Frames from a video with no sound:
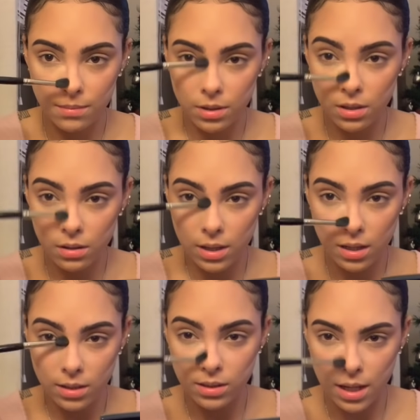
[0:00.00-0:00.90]
just going to go
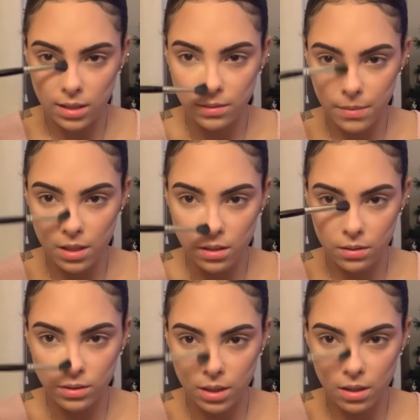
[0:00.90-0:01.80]
down the sides of my
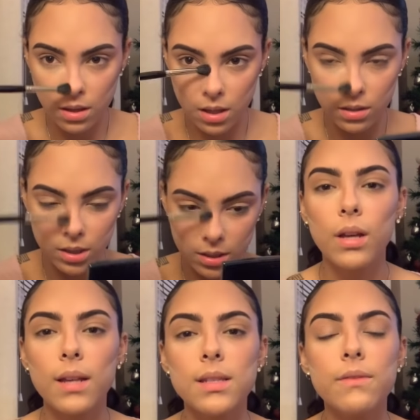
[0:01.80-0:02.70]
nose like this. You
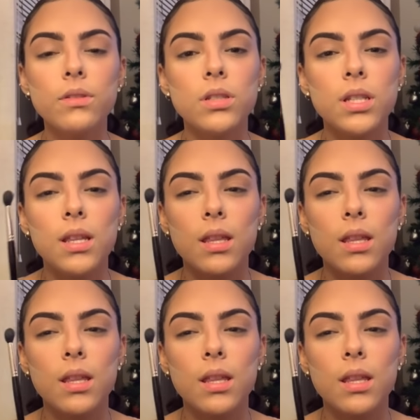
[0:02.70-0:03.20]
guys ever see